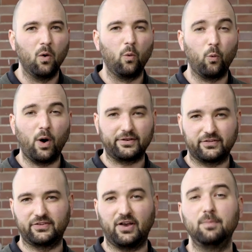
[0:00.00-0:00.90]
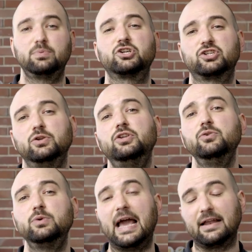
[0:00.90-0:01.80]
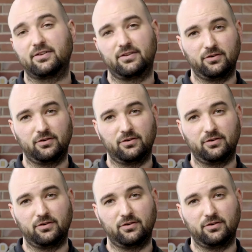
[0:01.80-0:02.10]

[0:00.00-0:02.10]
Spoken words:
what sub should you get